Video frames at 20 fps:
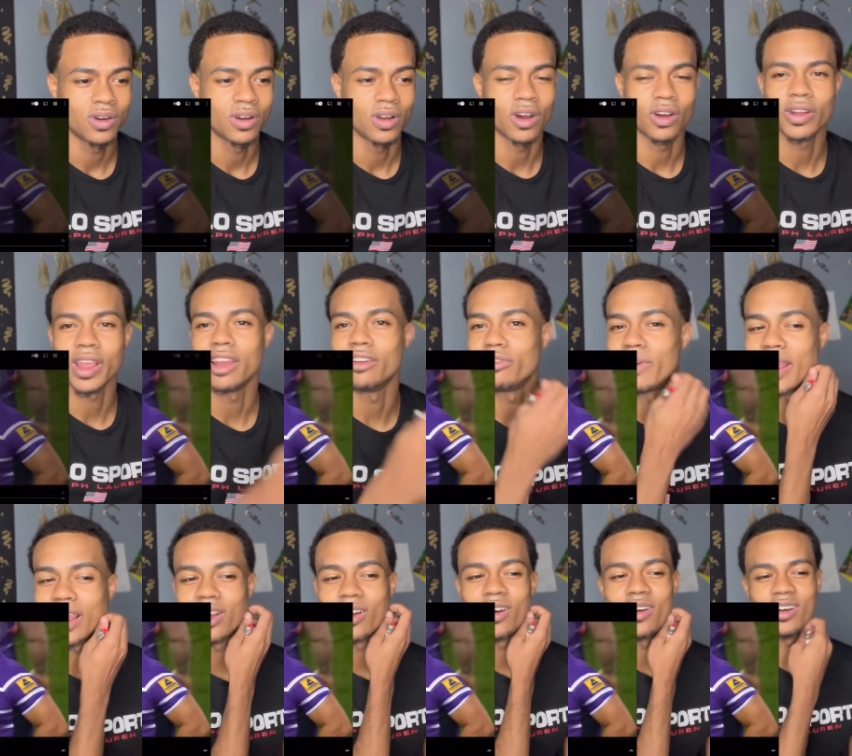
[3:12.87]
Okay, red
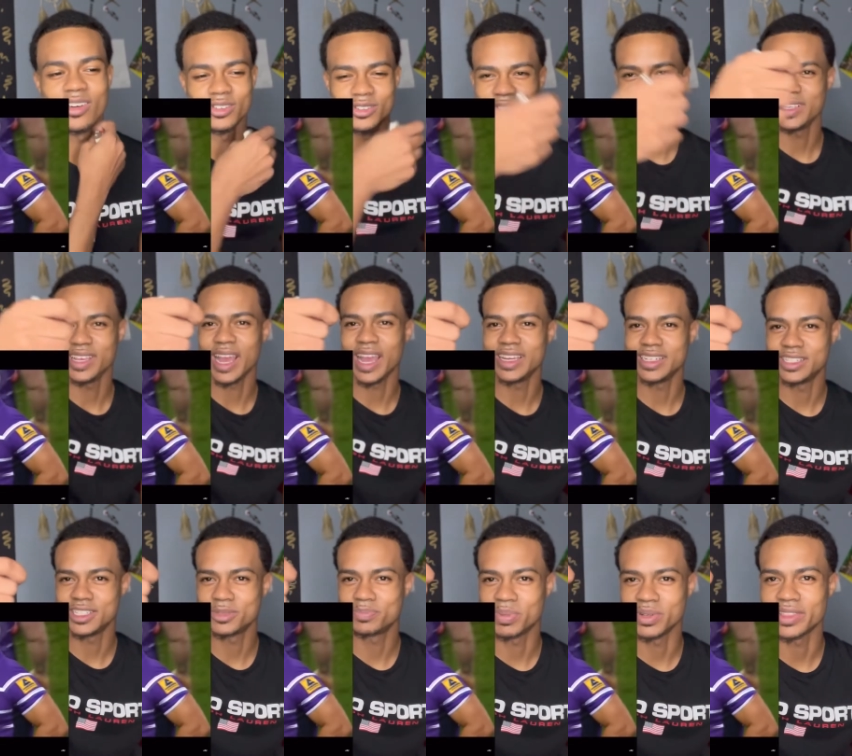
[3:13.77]
card. You see how he
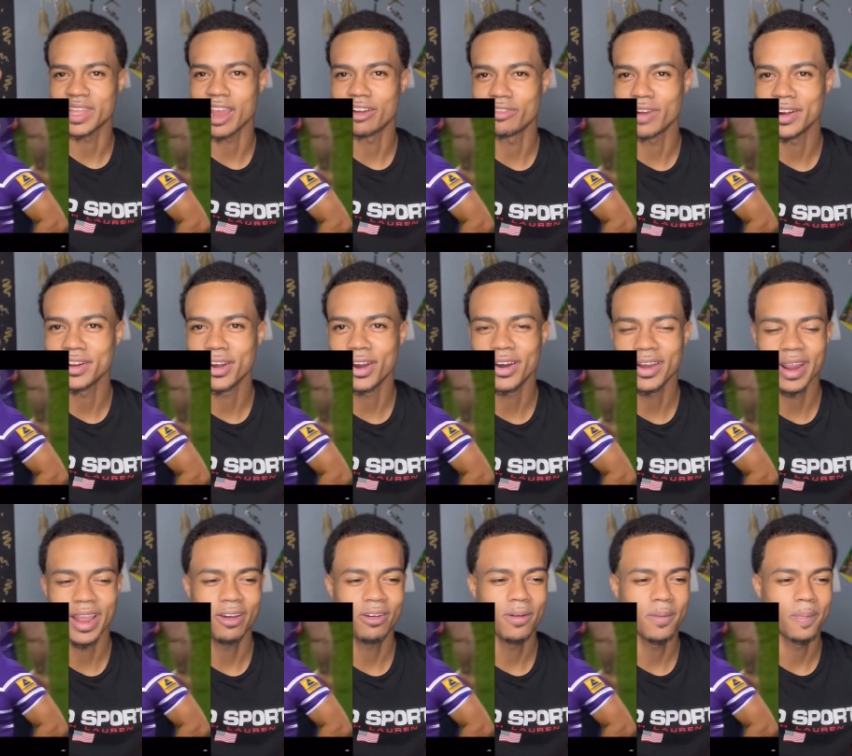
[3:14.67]
just put that red card
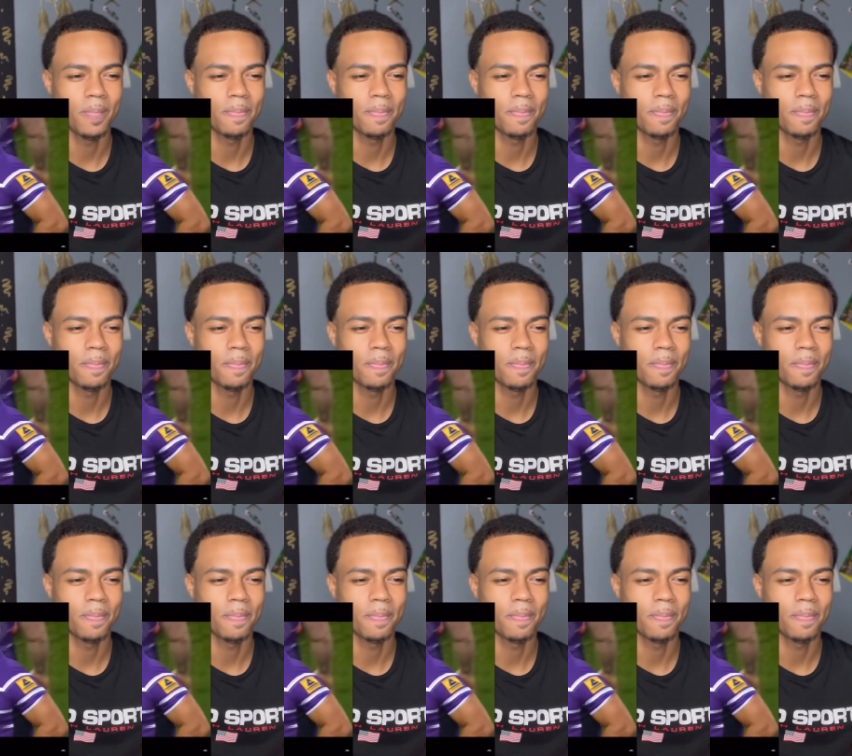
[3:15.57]
out?